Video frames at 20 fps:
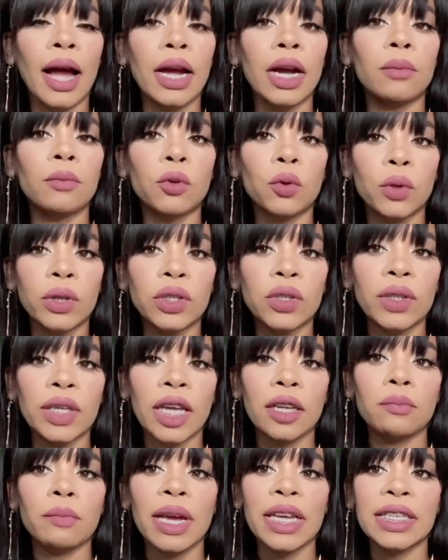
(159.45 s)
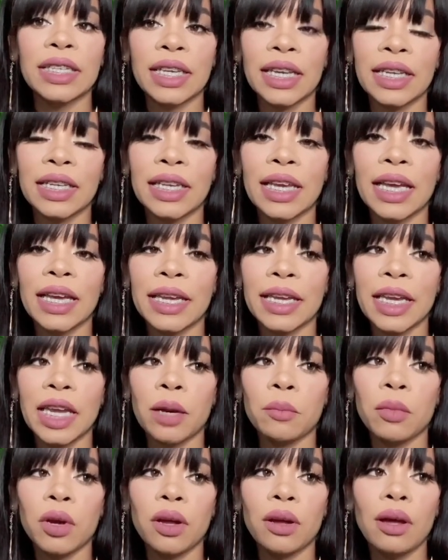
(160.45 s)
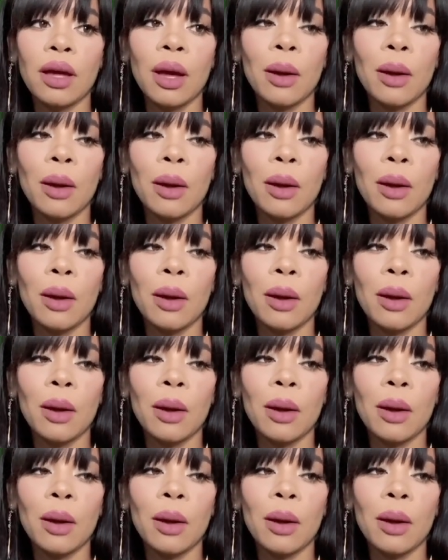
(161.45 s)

am going to get my skincare game